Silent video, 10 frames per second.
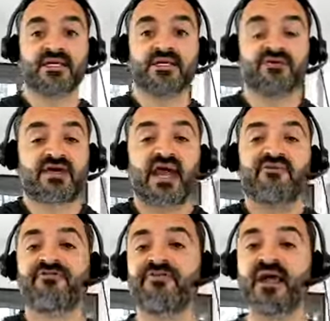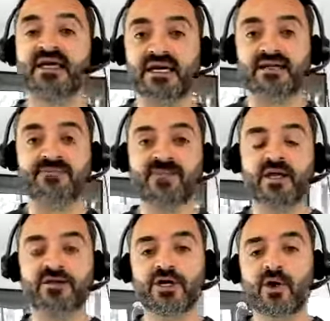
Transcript: You can't fake it the